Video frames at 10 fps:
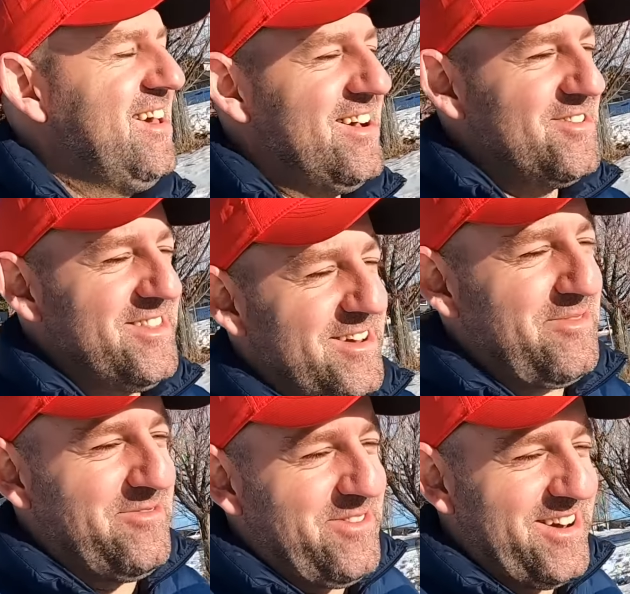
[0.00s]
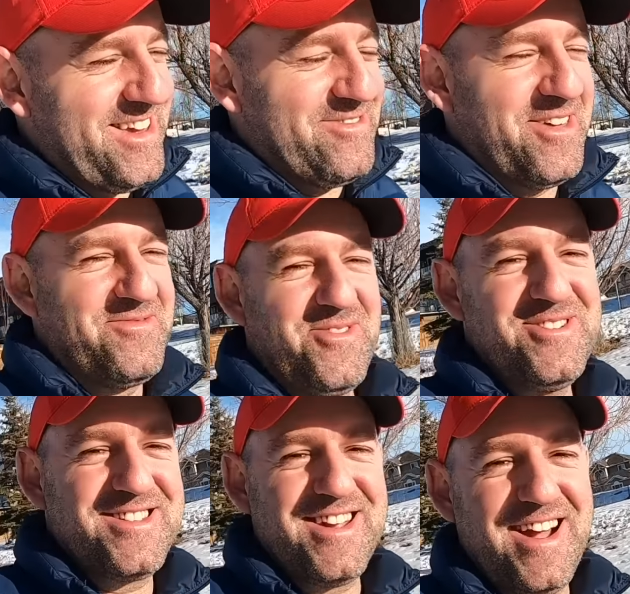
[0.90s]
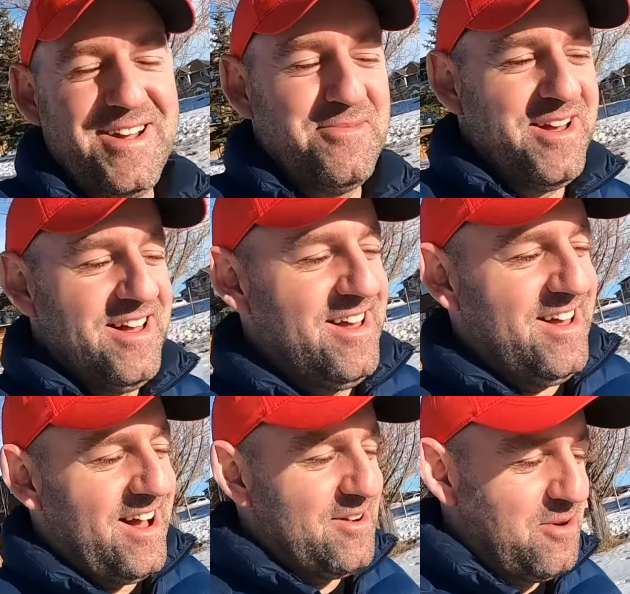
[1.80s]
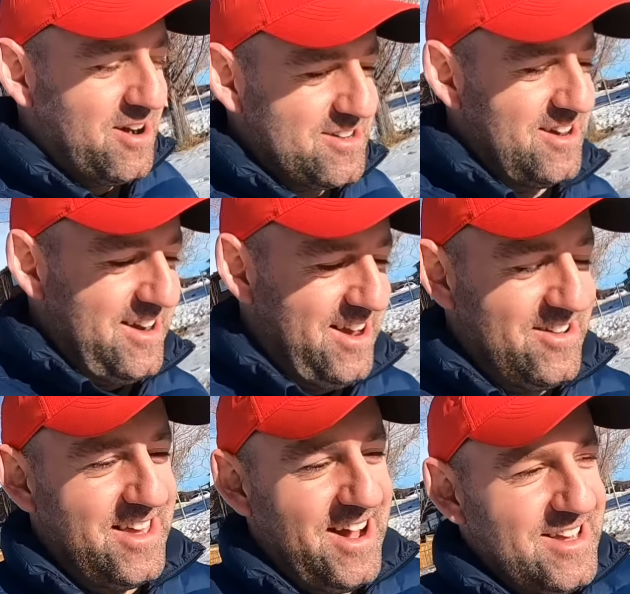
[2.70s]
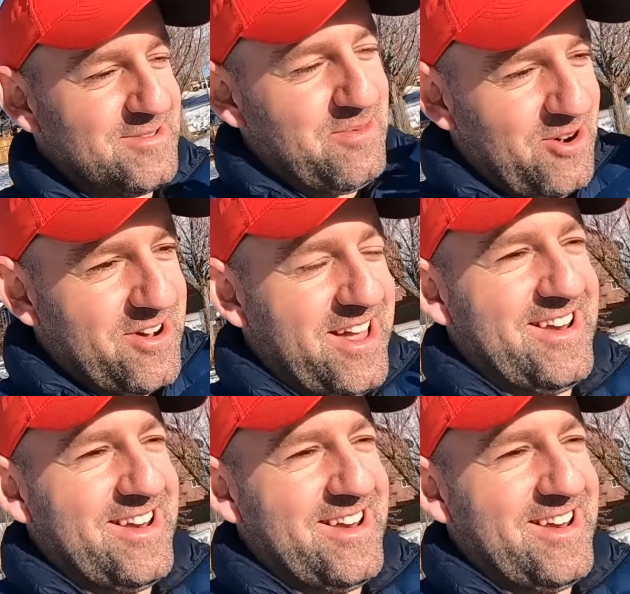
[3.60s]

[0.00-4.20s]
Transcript: Wouldn't that be funny if the first time I walked on here, the ice broke